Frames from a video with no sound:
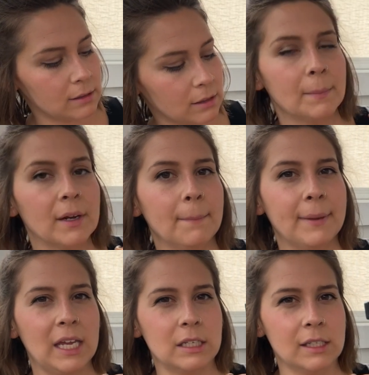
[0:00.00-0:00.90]
I'm gonna
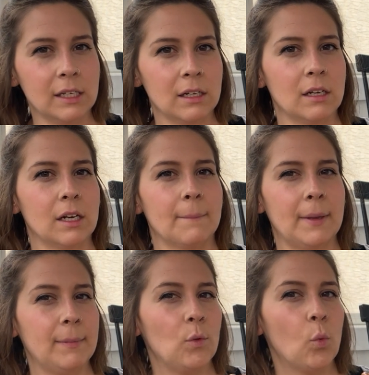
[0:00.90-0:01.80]
paint it,
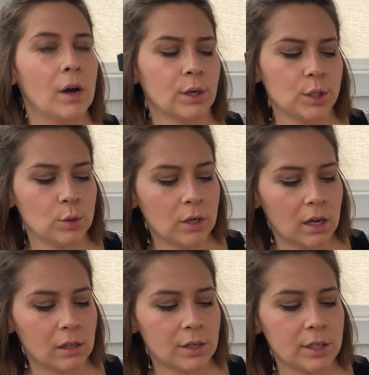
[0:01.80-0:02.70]
maybe 1 or 2
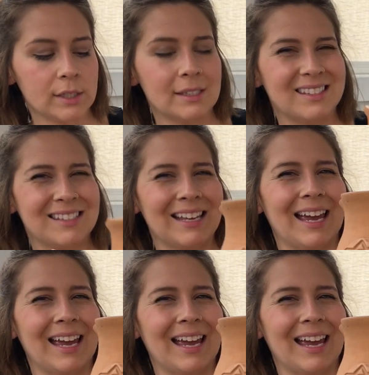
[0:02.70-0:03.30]
colors.